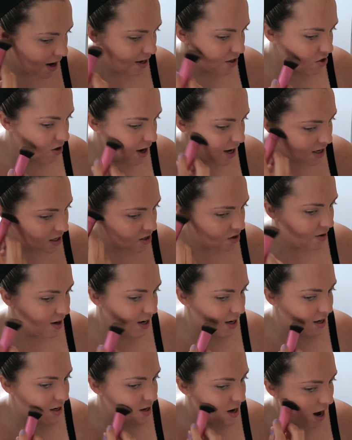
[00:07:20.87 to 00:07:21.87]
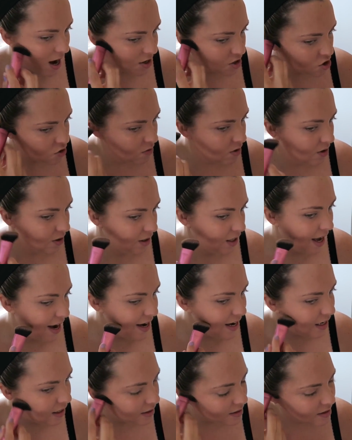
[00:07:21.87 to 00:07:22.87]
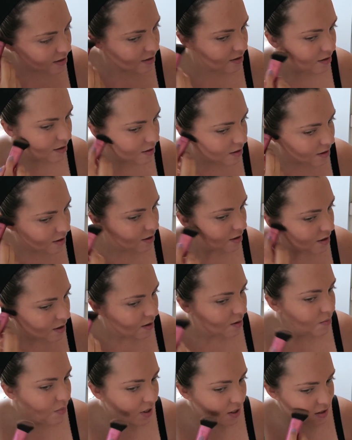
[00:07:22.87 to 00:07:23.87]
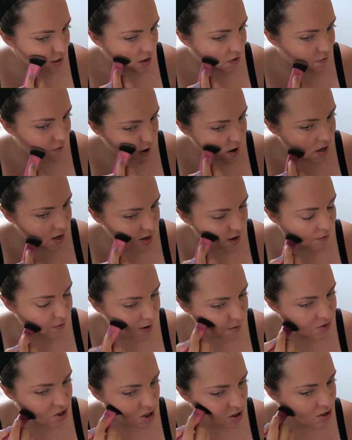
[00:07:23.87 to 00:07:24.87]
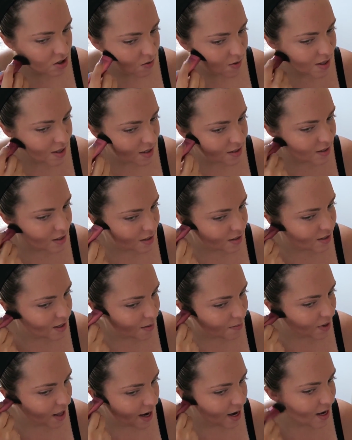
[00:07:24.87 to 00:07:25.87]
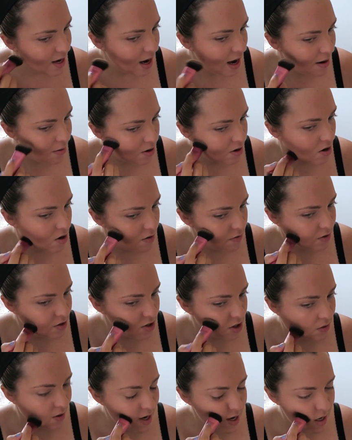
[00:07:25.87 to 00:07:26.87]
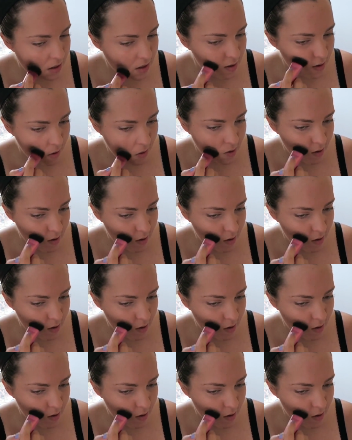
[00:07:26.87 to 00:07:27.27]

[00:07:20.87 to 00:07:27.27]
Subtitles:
I try to do it in natural light because I find if I'm just doing this in dim light, I will overdo it